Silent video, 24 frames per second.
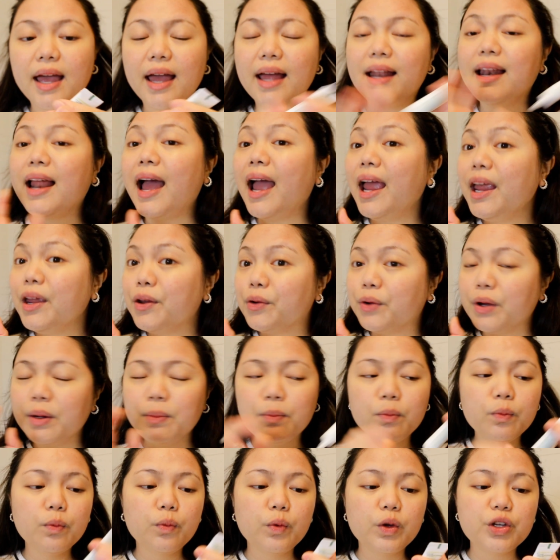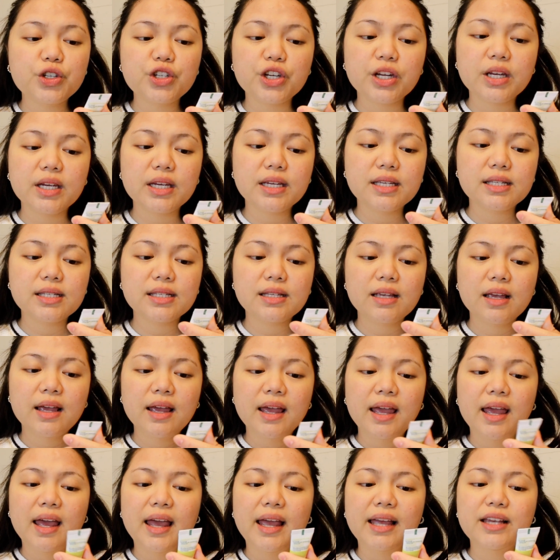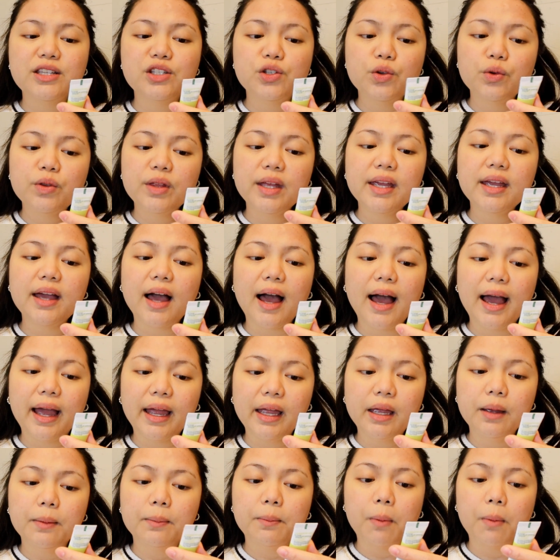an eye cream, which is a soothing eye